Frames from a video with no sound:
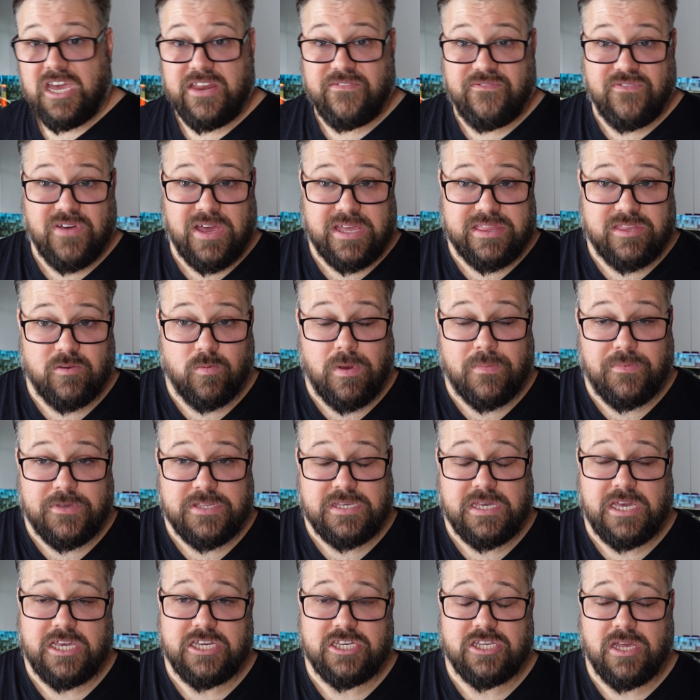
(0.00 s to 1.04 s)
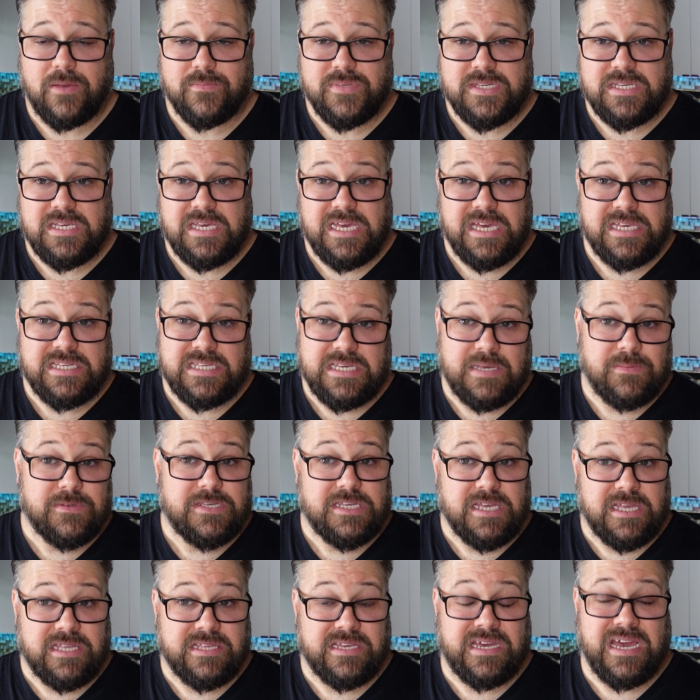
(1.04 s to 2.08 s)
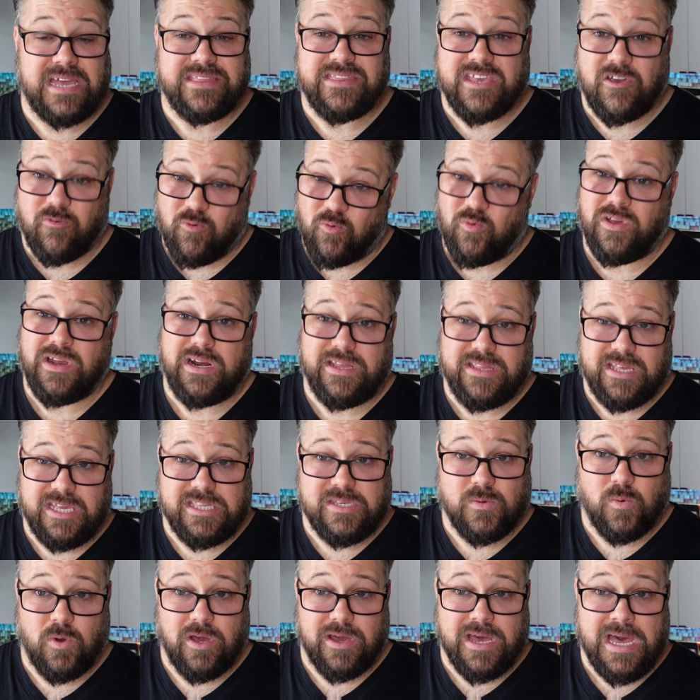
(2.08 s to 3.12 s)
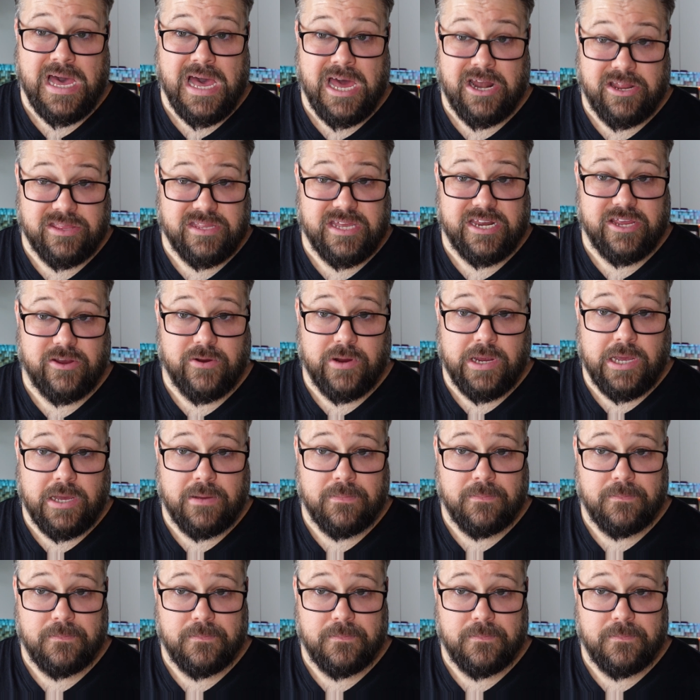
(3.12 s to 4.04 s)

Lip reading: In fact, the reputation I'm seeing seems to indicate they really need to work hard on that area.